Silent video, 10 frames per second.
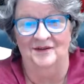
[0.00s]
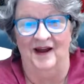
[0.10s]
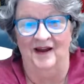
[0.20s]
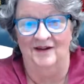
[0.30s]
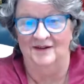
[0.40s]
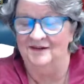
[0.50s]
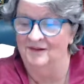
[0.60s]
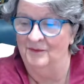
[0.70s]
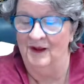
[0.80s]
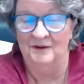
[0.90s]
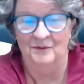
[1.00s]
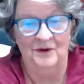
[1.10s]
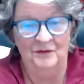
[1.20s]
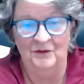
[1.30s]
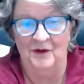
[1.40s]
Wow. What a
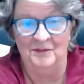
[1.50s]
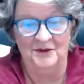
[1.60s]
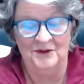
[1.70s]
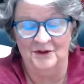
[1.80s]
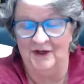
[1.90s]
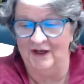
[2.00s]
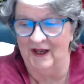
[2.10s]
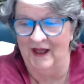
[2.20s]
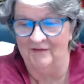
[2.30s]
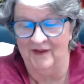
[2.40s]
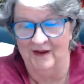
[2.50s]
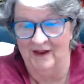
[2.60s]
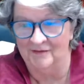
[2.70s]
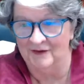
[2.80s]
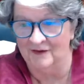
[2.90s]
wonderful opportunity to have that
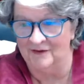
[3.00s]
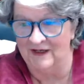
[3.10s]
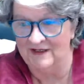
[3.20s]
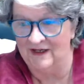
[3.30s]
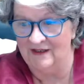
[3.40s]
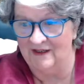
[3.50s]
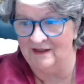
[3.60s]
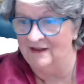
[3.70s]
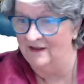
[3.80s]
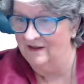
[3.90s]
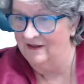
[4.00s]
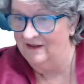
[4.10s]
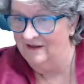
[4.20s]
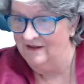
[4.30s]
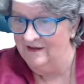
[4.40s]
avenue, I tell you.
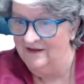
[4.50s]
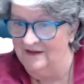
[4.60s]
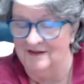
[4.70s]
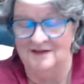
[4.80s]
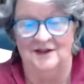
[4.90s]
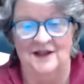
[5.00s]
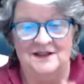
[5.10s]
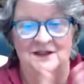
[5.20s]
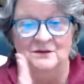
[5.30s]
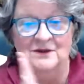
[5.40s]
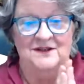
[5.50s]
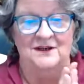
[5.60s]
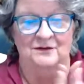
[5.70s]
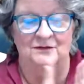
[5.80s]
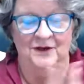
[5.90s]
So let's see what's
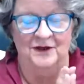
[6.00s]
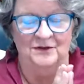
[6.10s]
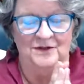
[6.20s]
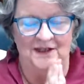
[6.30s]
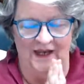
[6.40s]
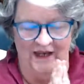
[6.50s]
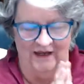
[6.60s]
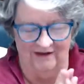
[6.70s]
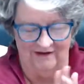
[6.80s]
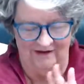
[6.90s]
here for you today.